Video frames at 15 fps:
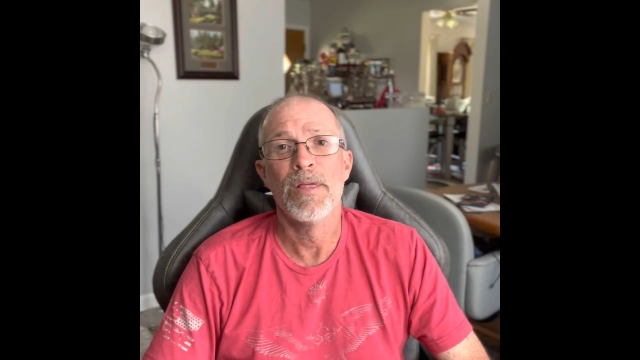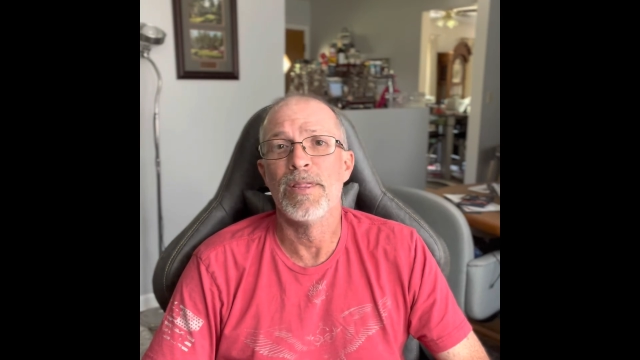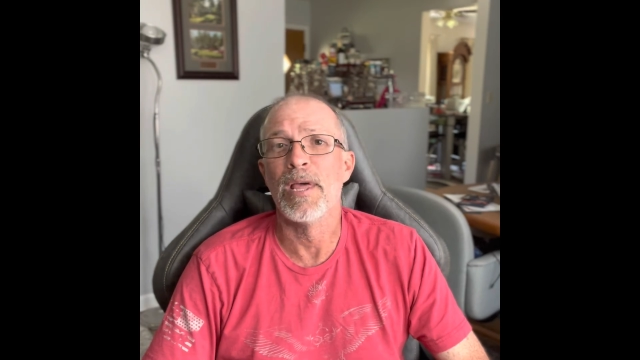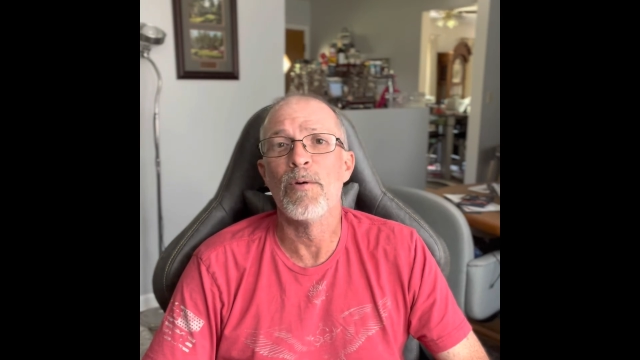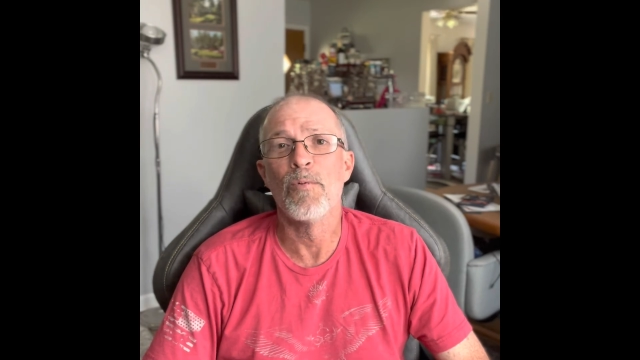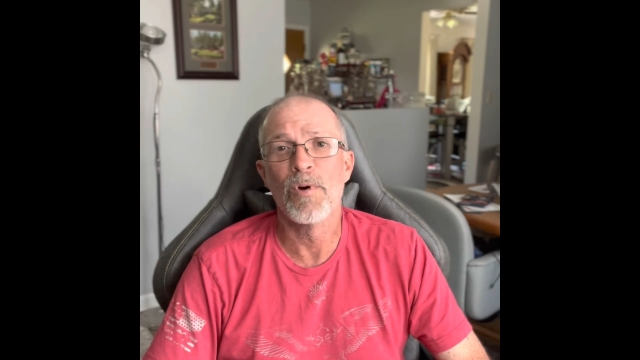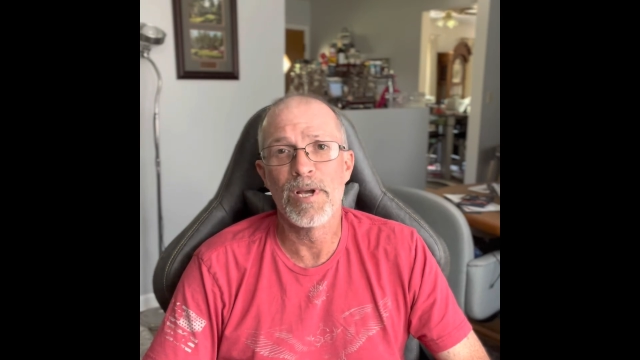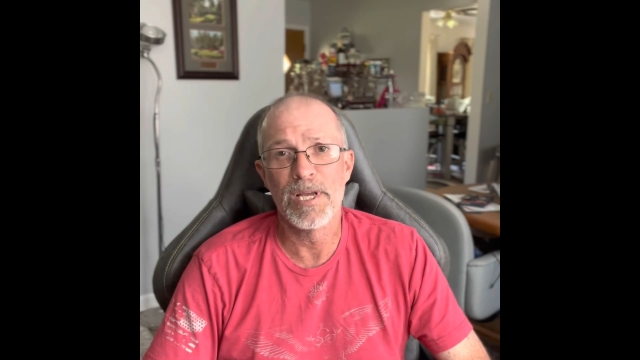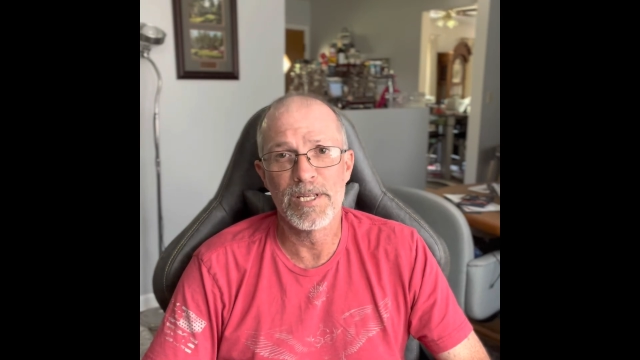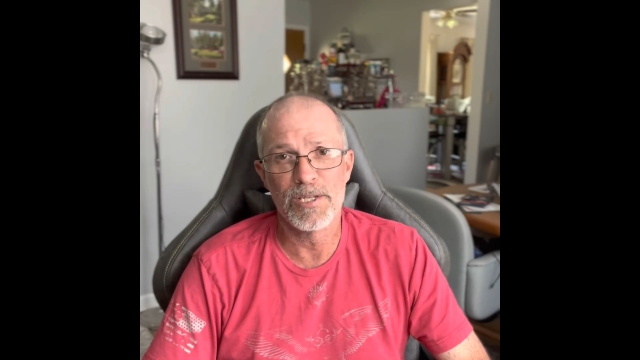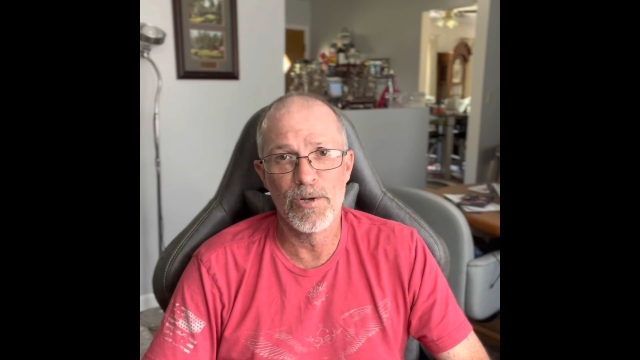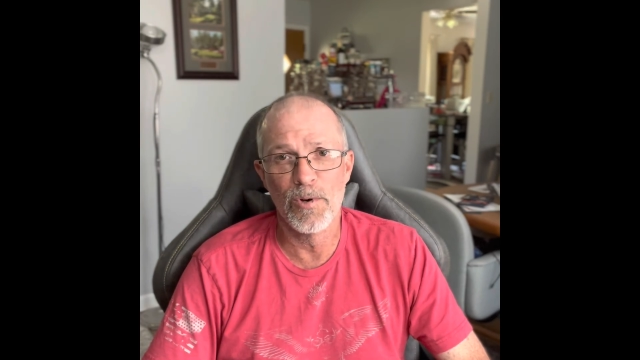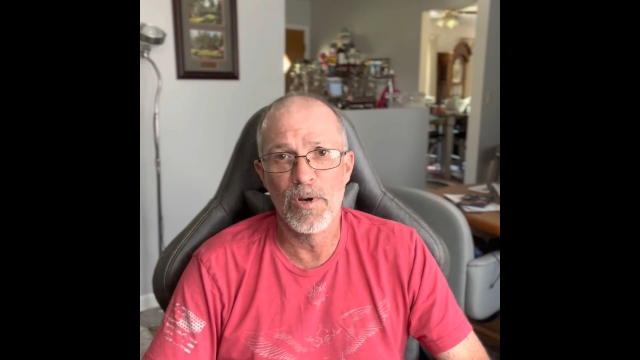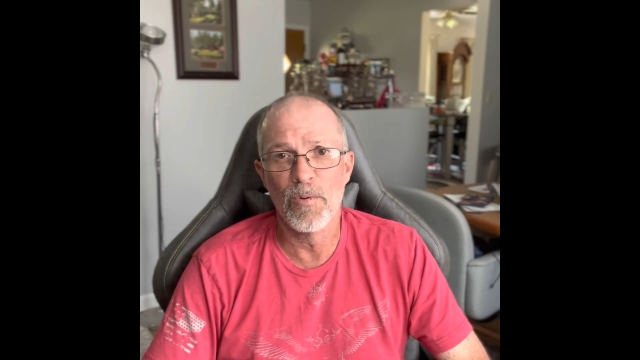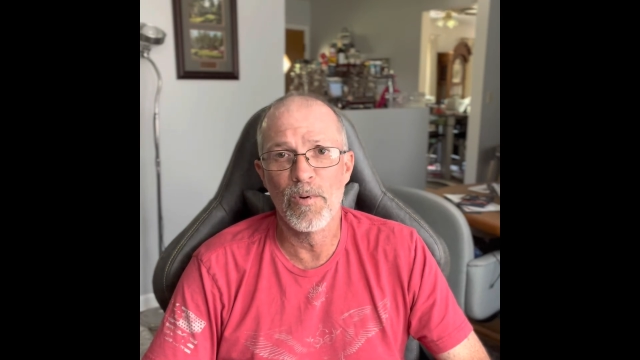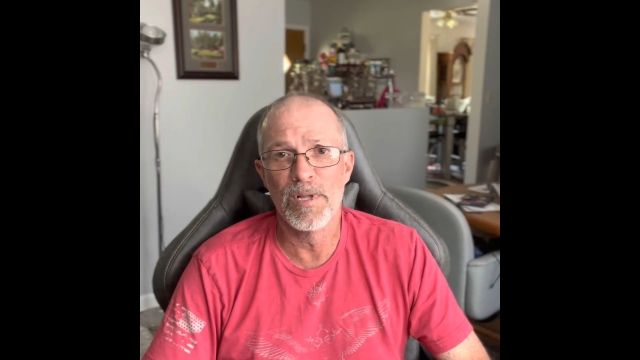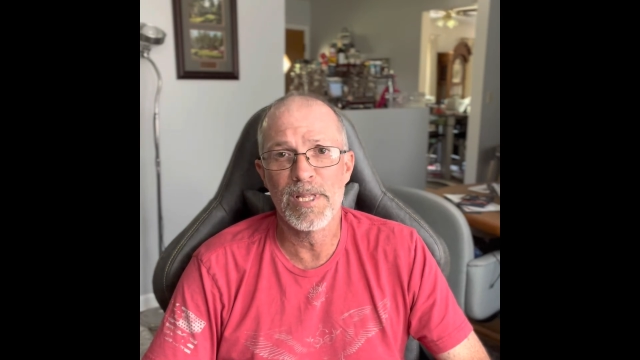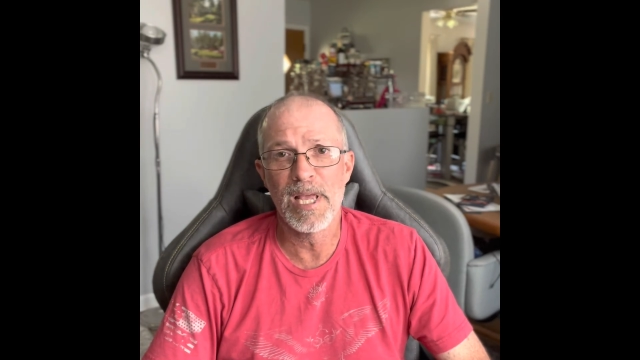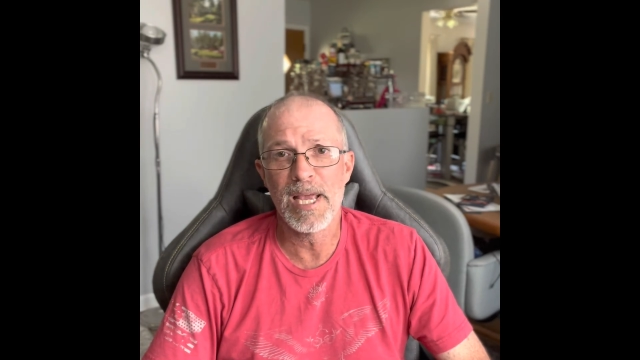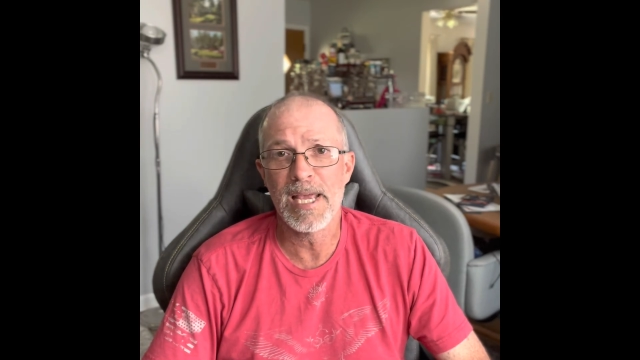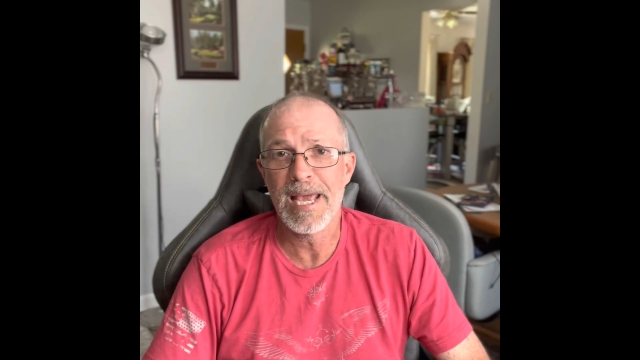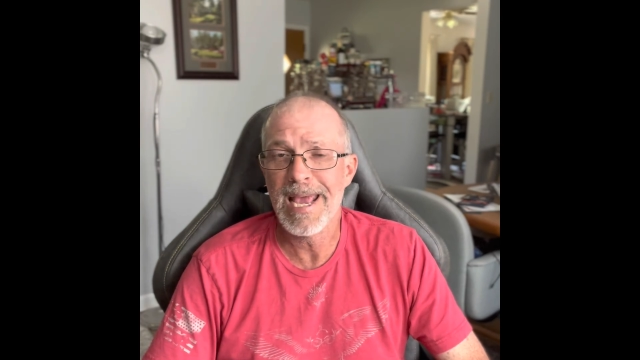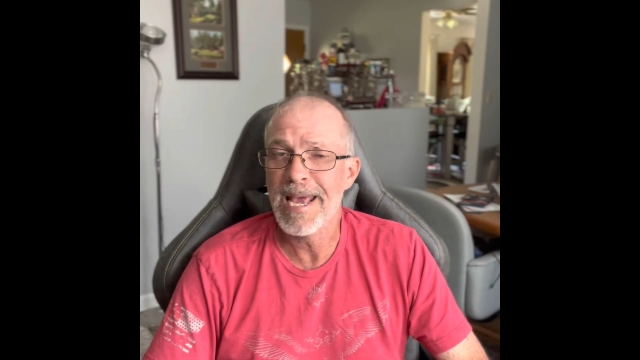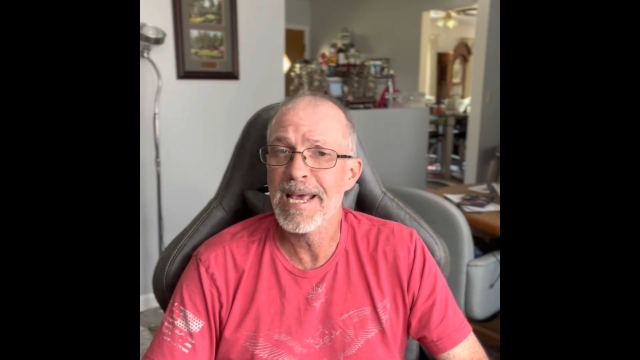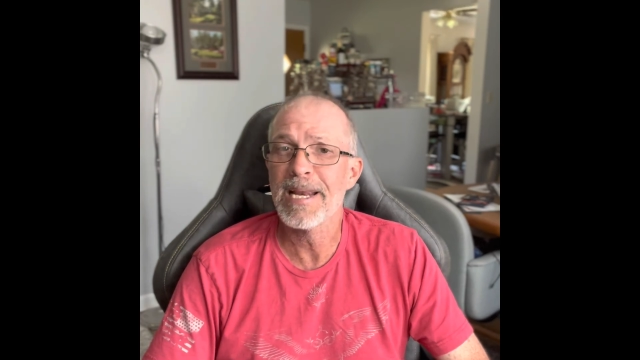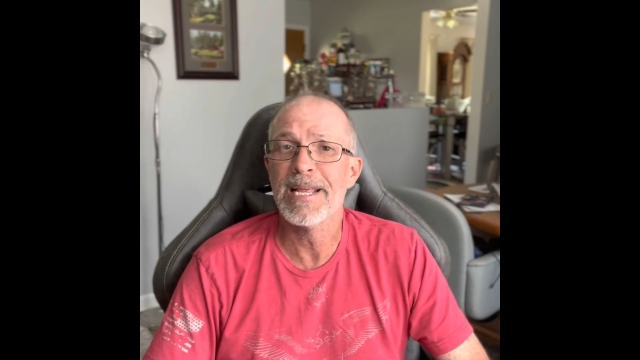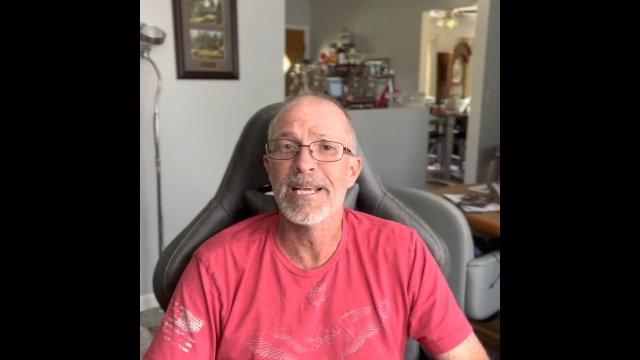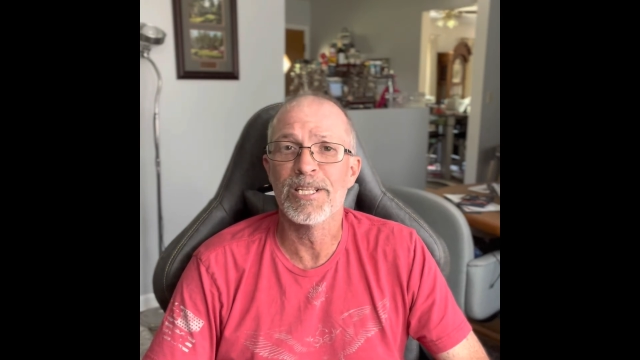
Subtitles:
They will get to it when they can.